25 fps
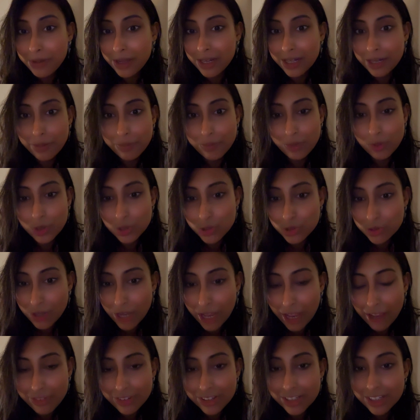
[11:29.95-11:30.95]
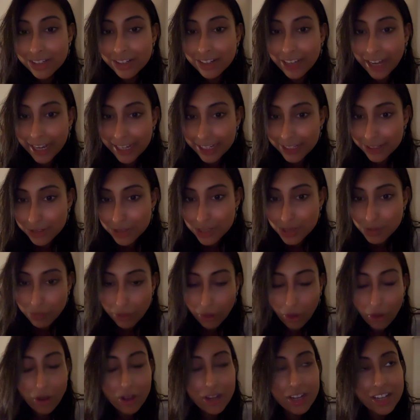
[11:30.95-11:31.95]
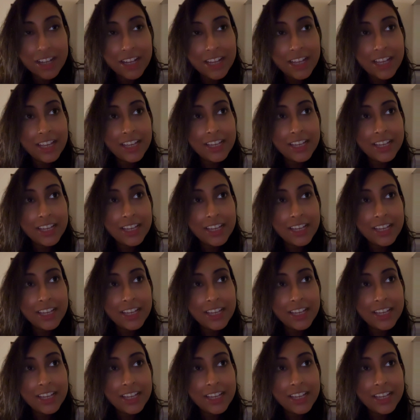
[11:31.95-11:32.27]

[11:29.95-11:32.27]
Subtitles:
and I'm also having a writer's block